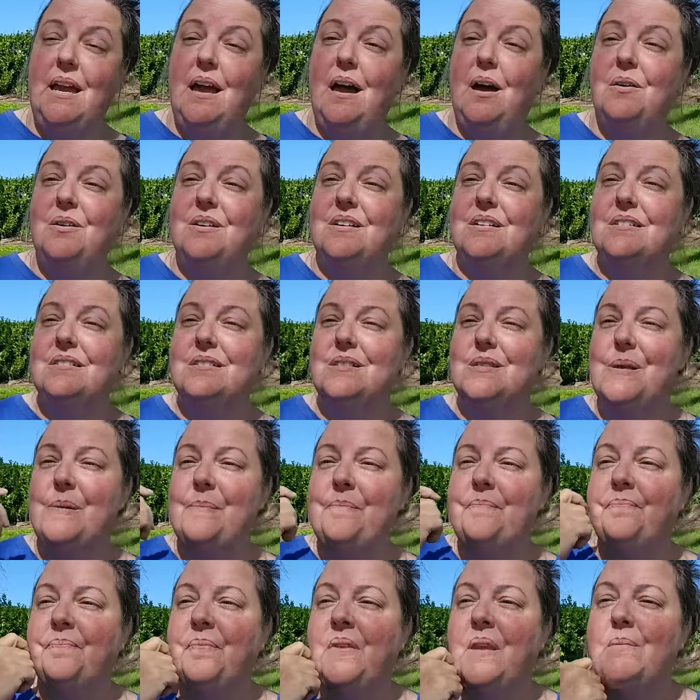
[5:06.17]
hours
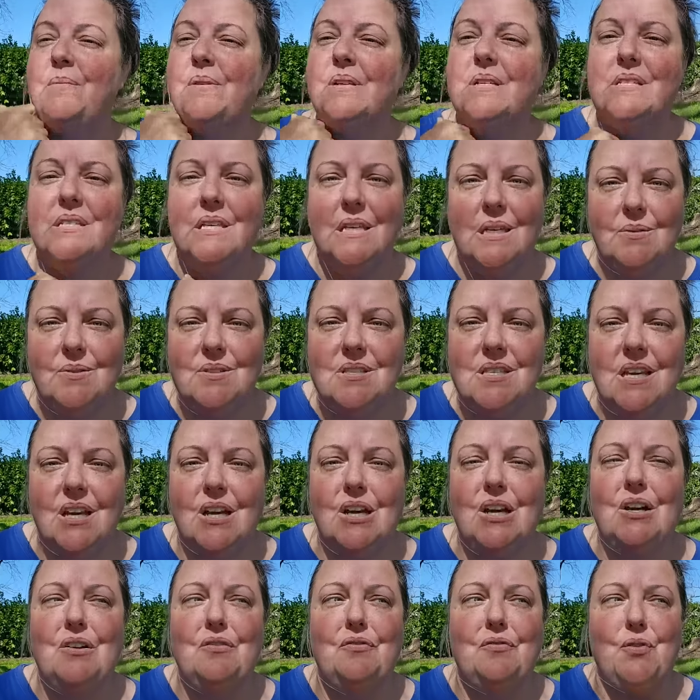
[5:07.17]
because he was
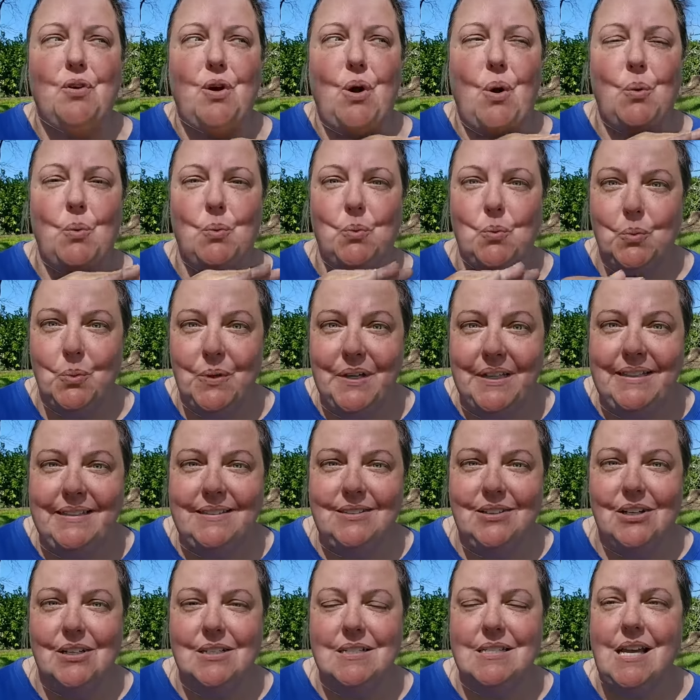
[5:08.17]
there for a really
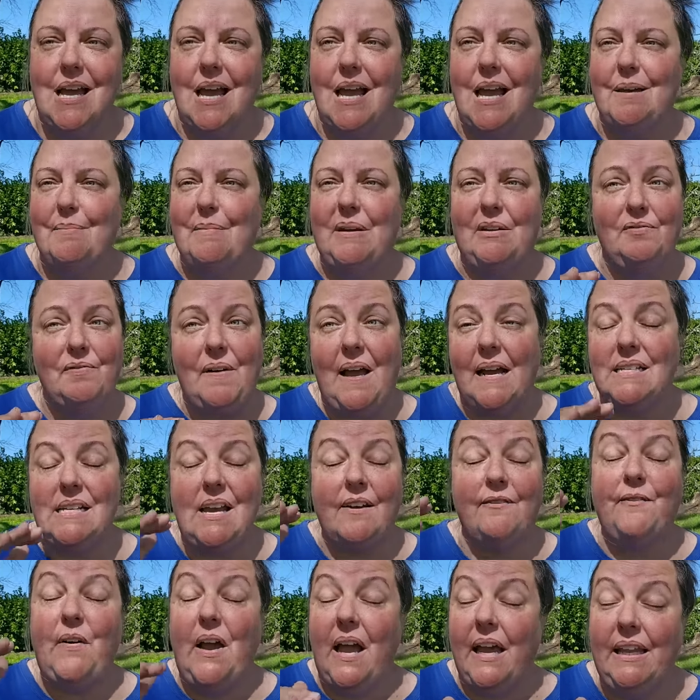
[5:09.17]
long time. In fact, I
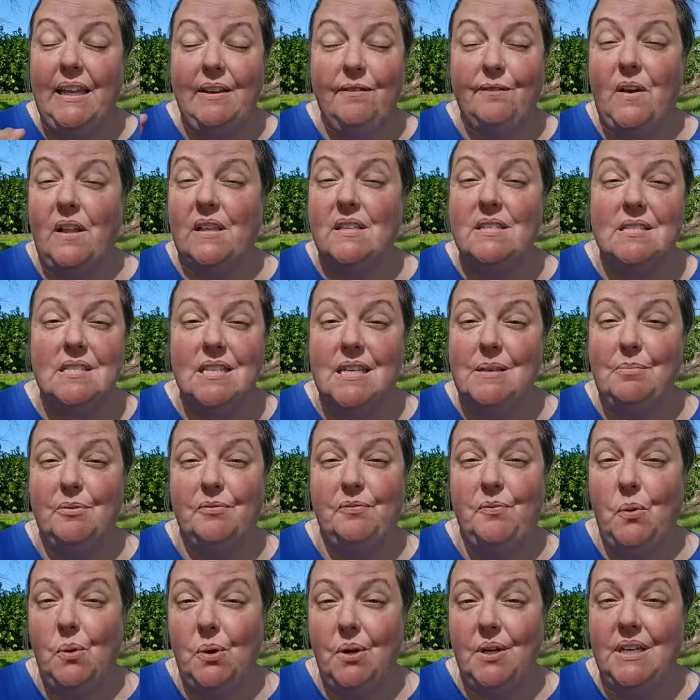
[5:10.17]
finally fell asleep
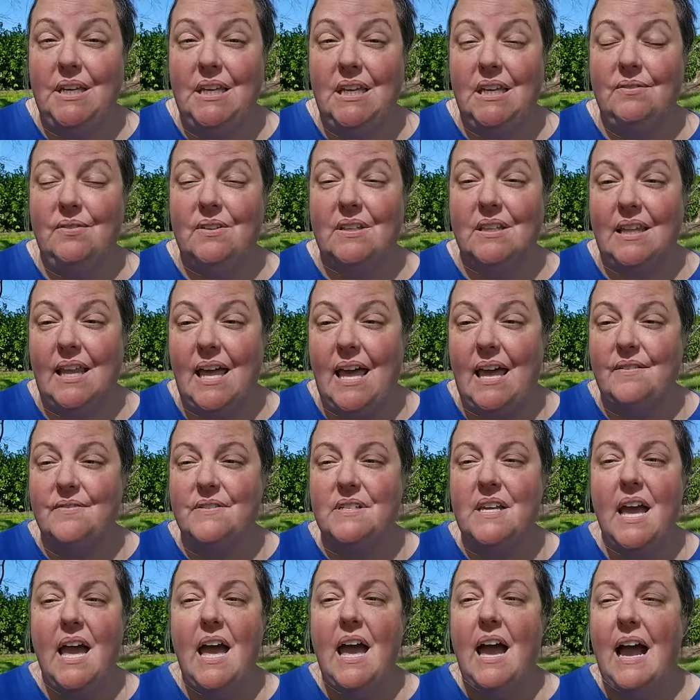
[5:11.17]
before he even left.
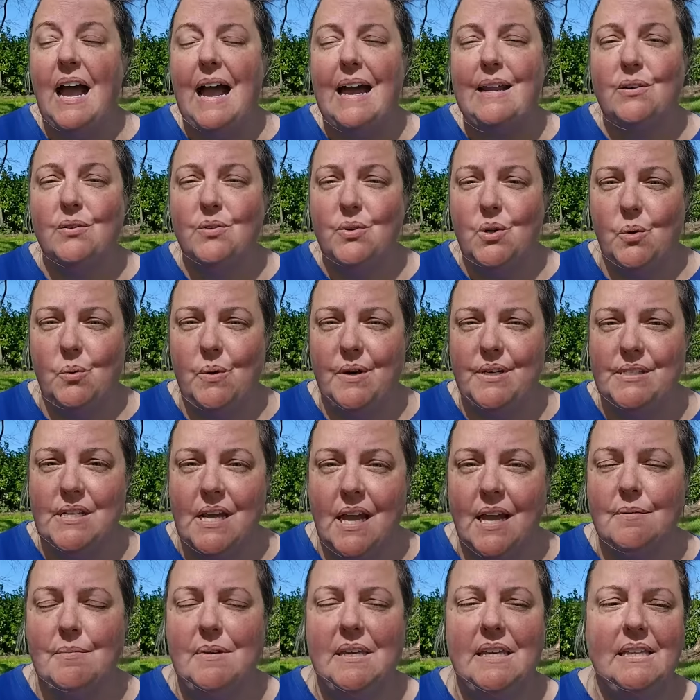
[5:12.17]
I don't know what
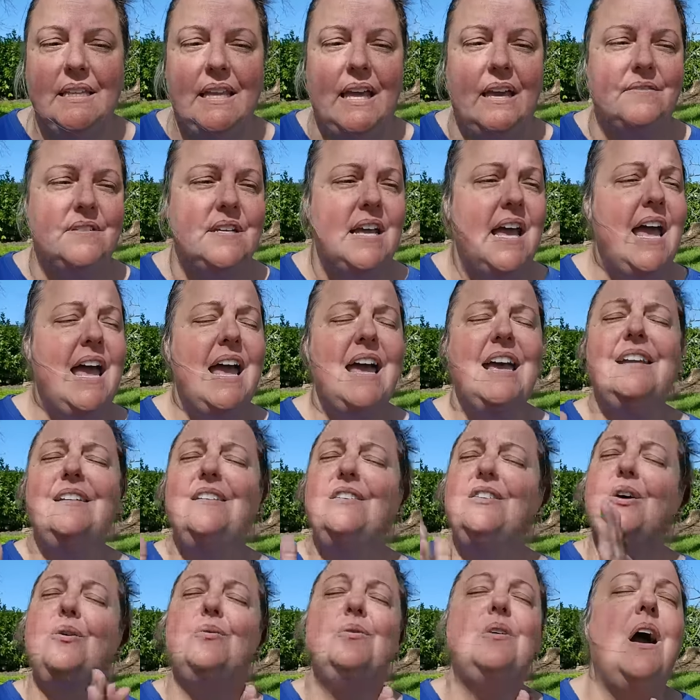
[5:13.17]
time he left. And
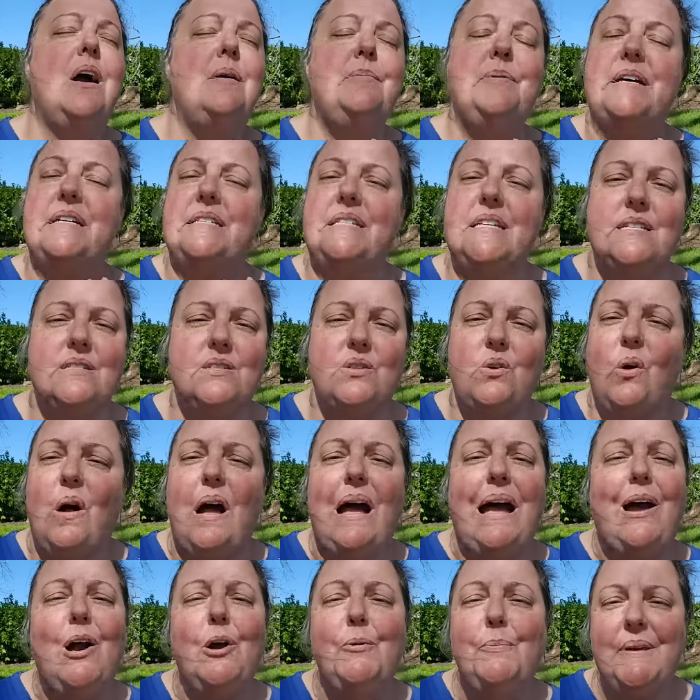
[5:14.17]
you know, God bless his soul.
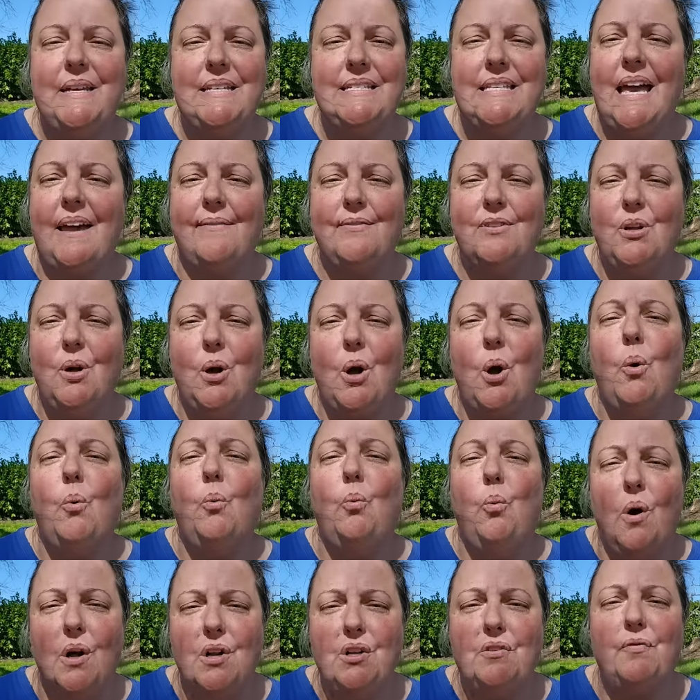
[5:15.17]
I hope he's having a, a
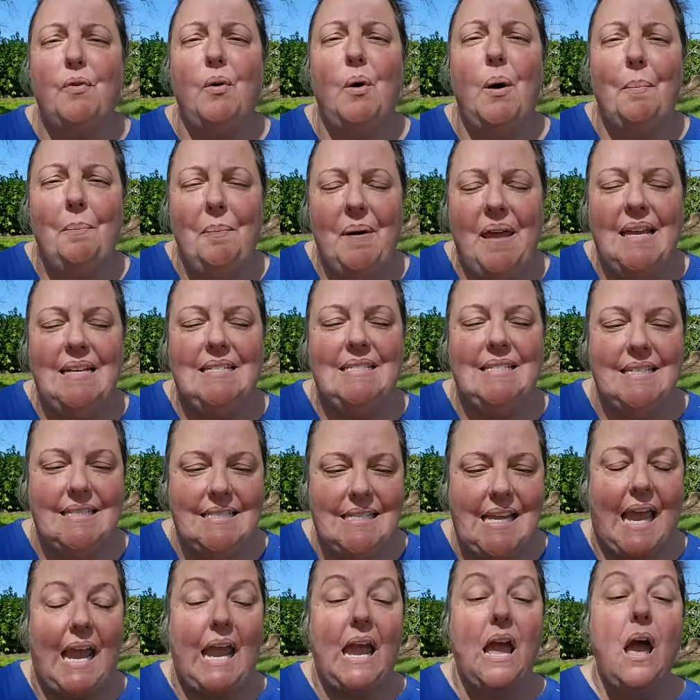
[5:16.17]
wonderful, amazing
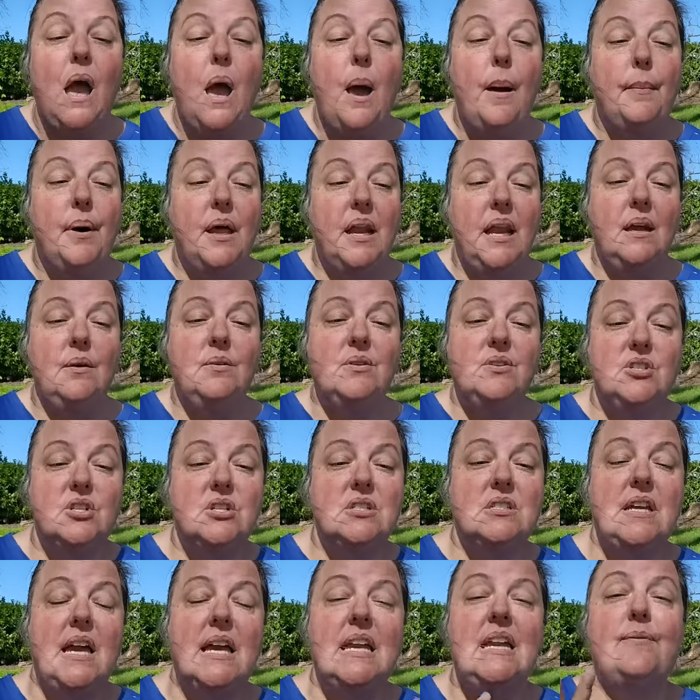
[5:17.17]
day. But it was
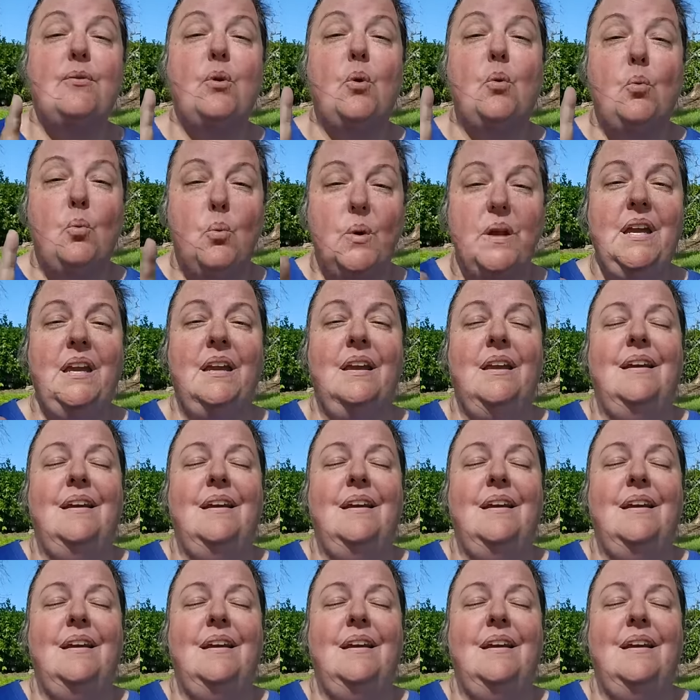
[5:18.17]
just kind of a weird